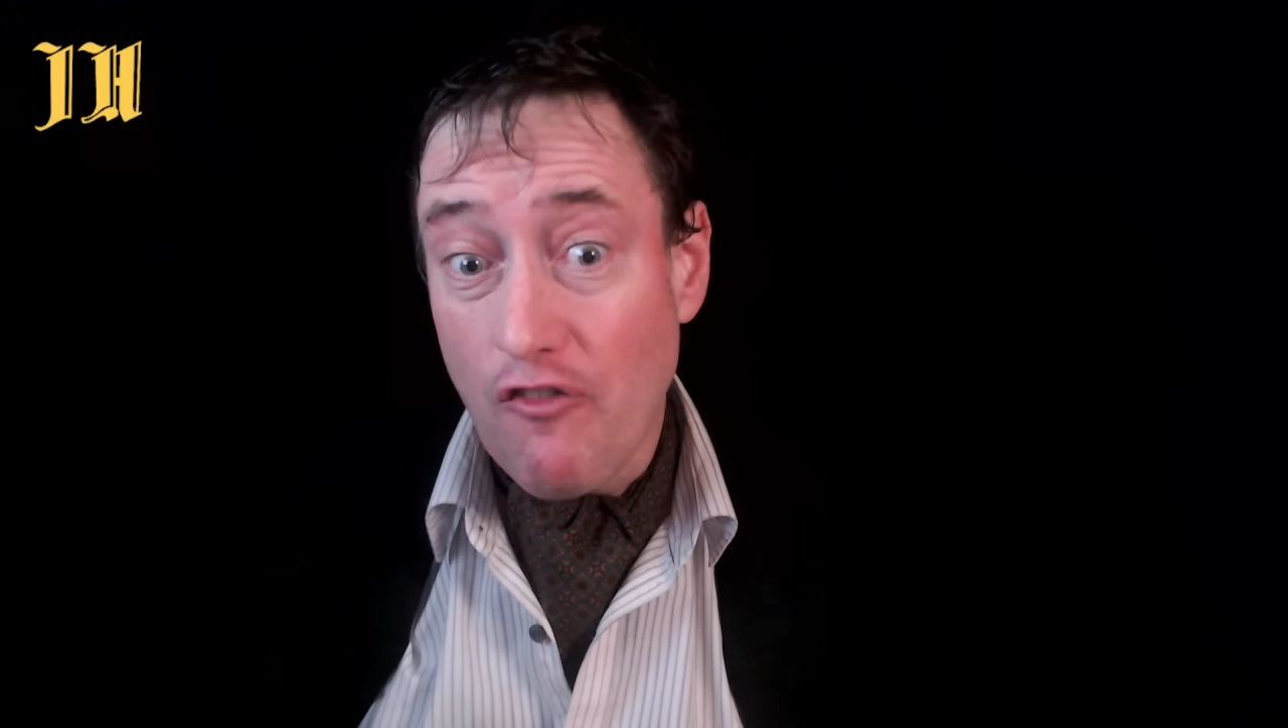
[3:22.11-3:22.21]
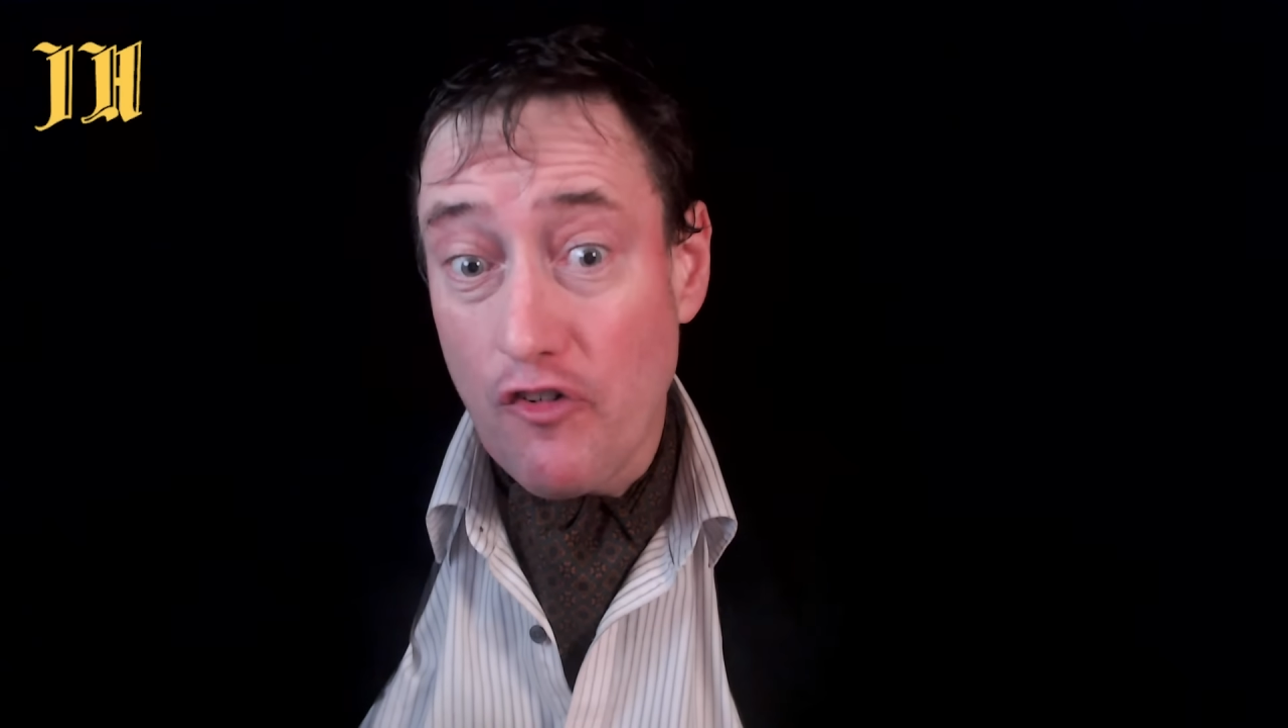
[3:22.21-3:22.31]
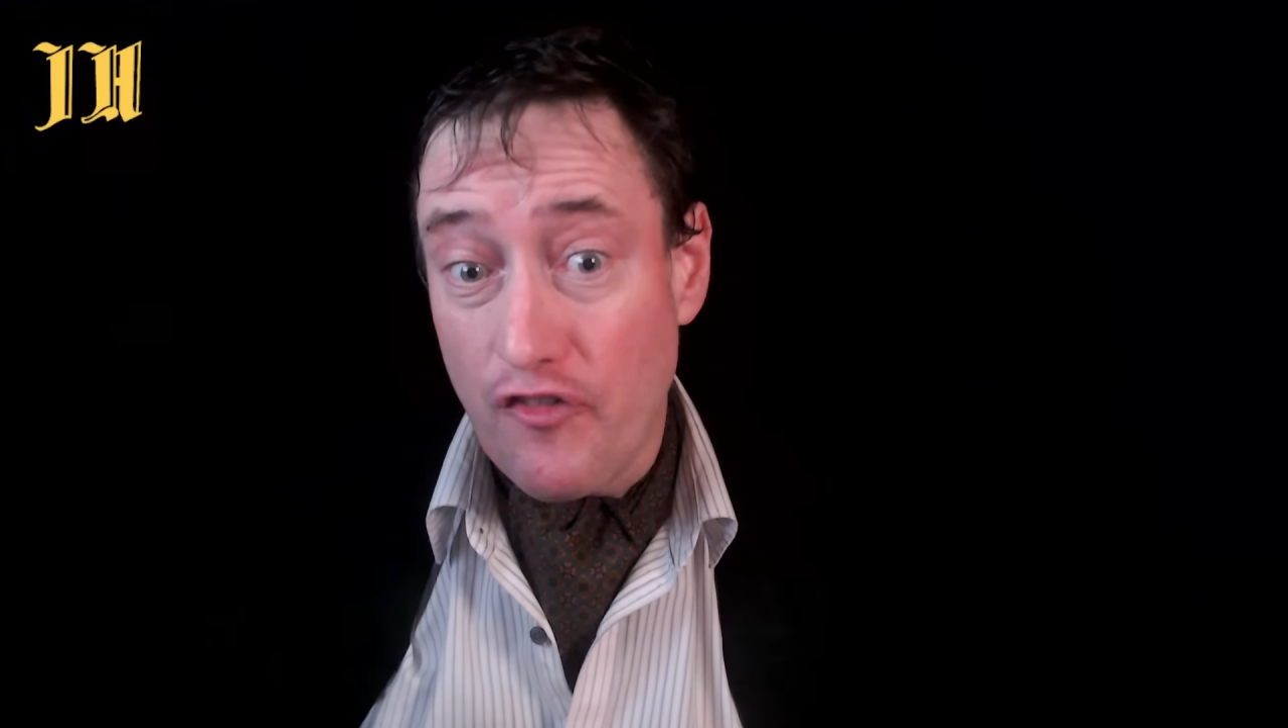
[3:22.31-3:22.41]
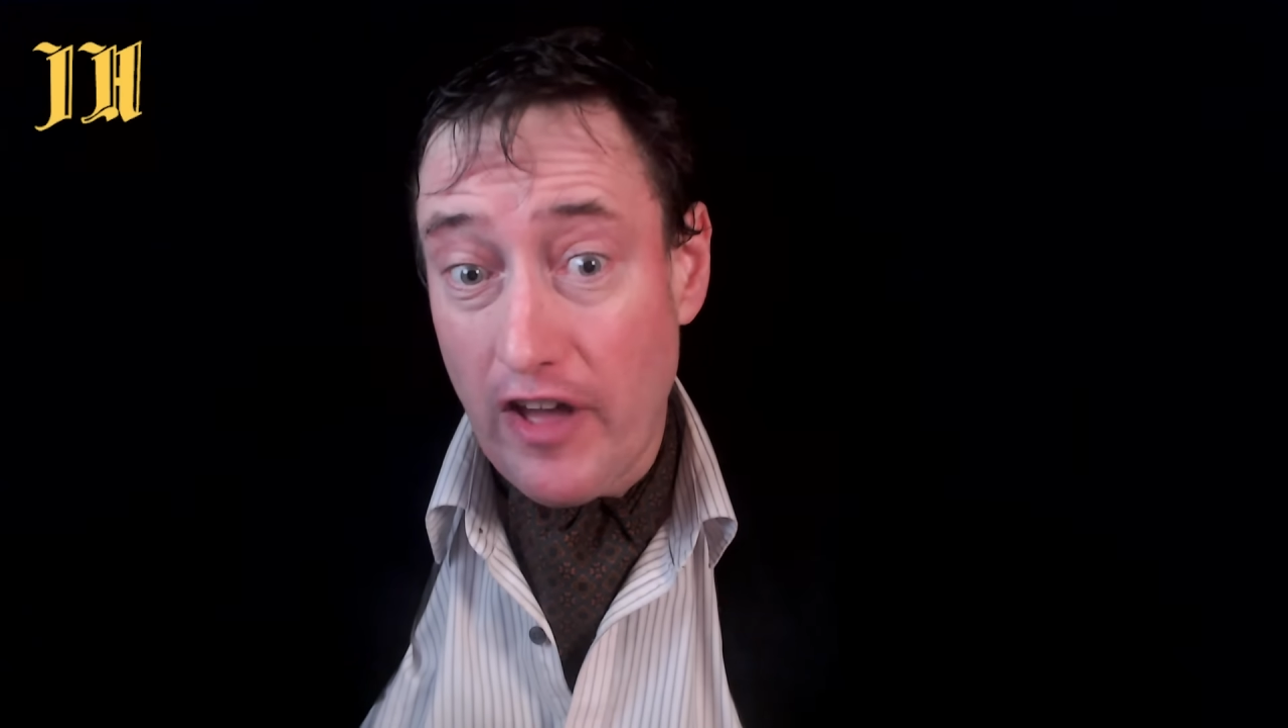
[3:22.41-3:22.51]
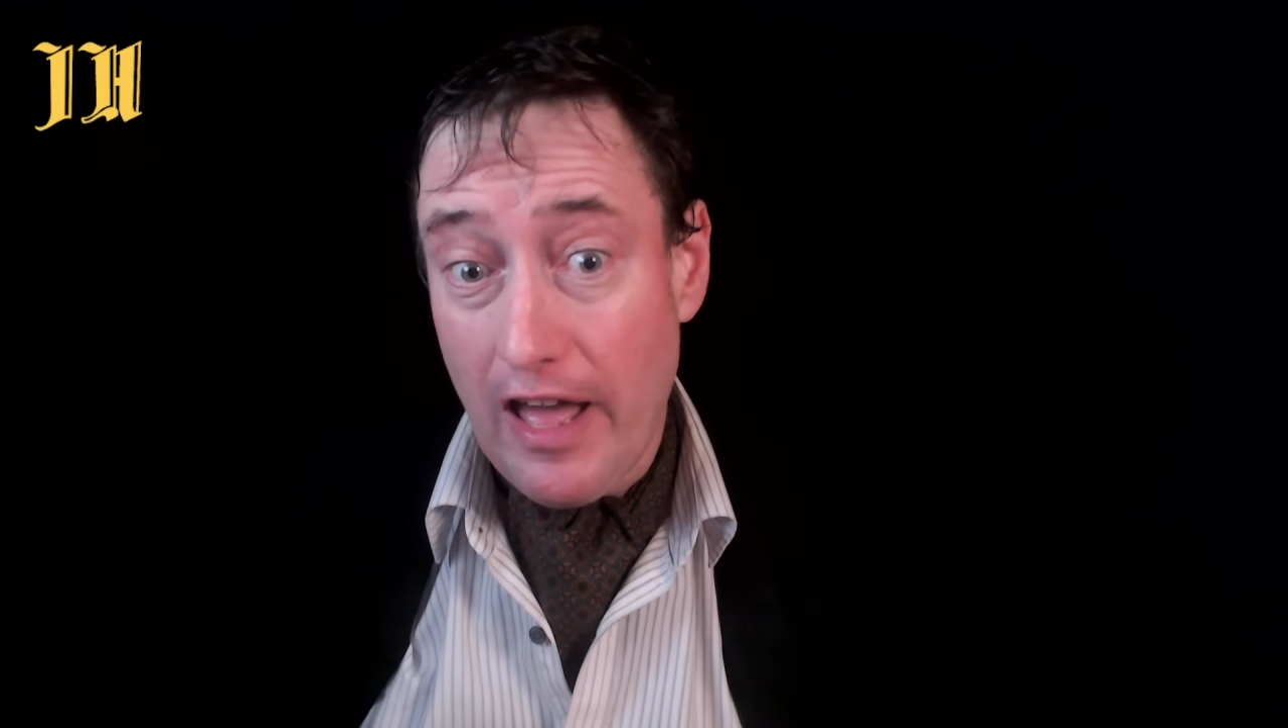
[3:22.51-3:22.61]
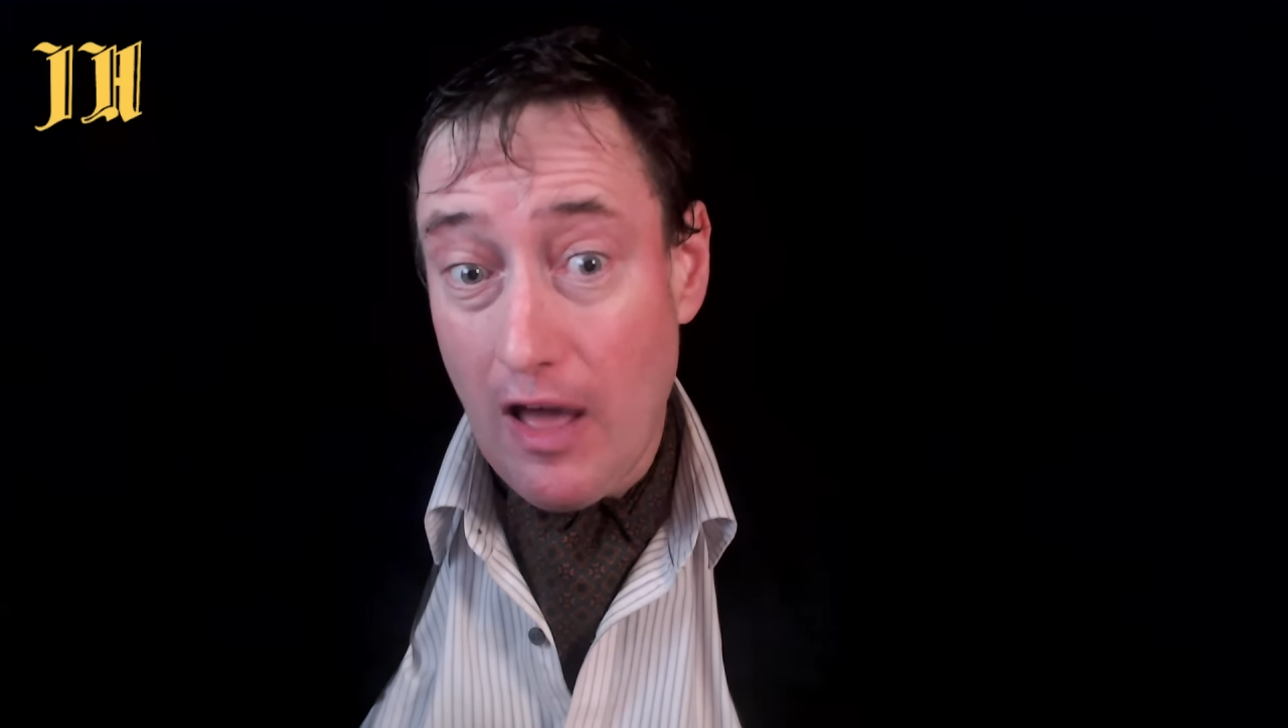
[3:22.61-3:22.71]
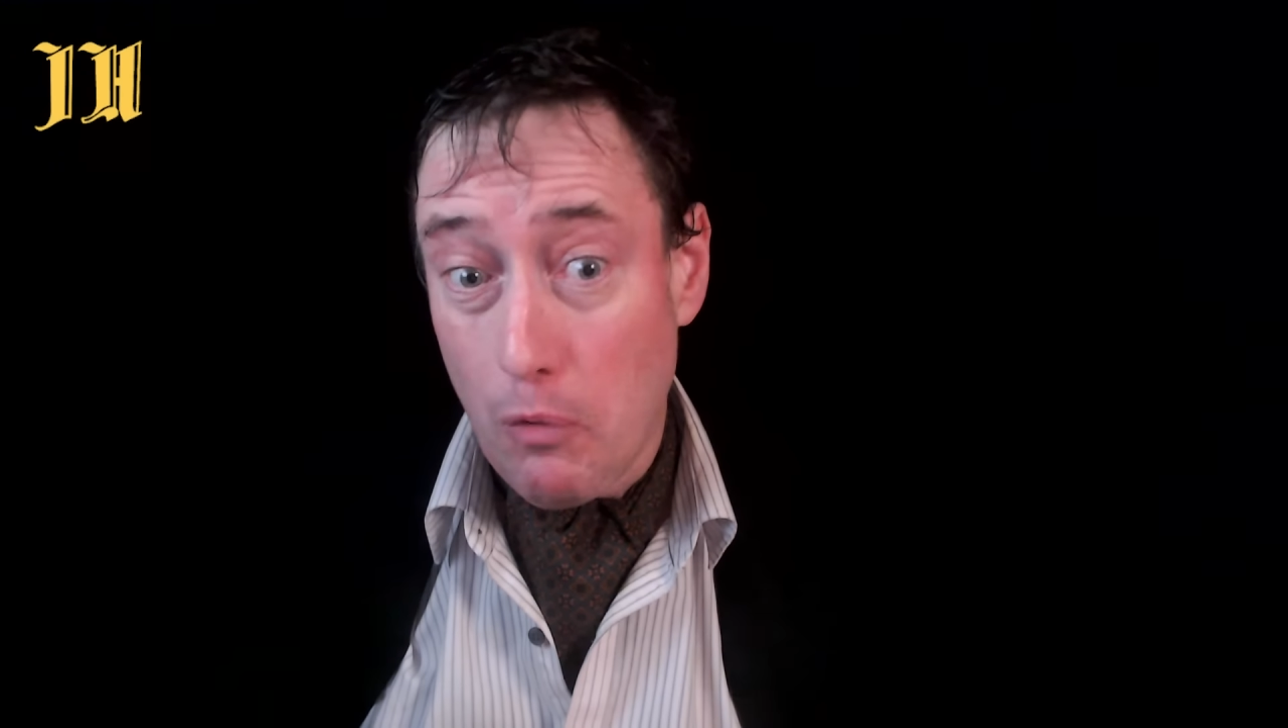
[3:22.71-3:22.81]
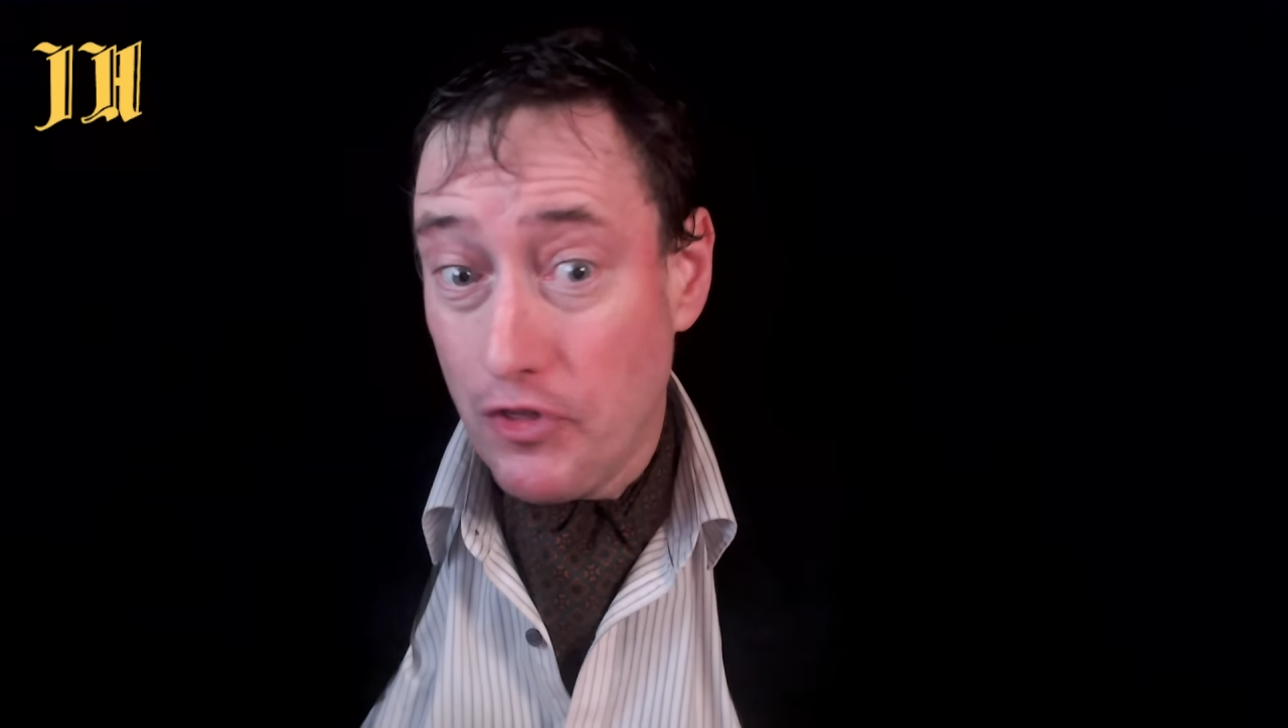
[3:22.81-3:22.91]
affair with